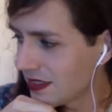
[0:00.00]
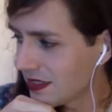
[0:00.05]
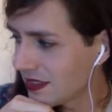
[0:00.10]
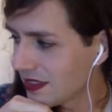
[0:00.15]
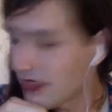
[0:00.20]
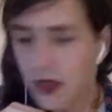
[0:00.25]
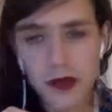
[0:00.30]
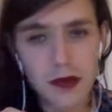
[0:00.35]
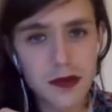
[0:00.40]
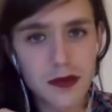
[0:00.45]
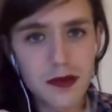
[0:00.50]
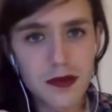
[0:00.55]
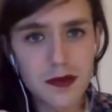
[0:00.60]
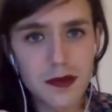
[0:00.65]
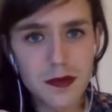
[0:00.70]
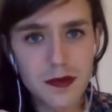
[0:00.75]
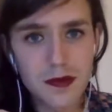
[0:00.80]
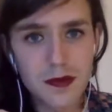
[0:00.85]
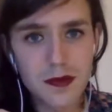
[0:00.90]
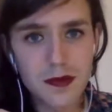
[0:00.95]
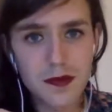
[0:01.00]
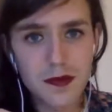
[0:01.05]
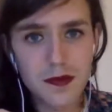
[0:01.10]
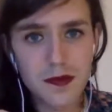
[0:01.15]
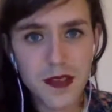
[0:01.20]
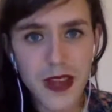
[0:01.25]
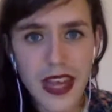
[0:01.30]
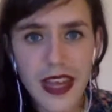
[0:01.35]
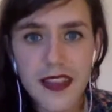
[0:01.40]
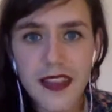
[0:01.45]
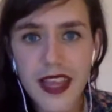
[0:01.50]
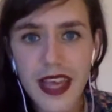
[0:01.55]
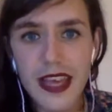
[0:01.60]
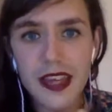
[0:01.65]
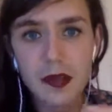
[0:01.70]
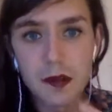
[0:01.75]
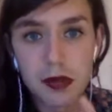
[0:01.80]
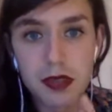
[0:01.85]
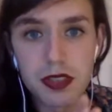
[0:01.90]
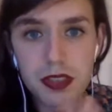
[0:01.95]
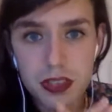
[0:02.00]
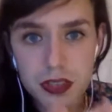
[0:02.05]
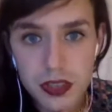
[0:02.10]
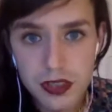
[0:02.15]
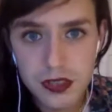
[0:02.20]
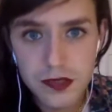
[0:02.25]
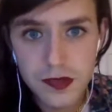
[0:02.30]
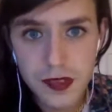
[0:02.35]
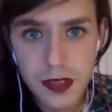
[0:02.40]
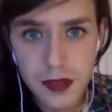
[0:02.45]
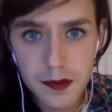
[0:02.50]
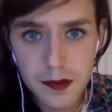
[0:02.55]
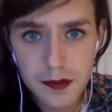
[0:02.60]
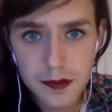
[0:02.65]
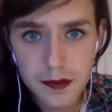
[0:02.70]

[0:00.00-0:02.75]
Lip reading: don't find that approach useful.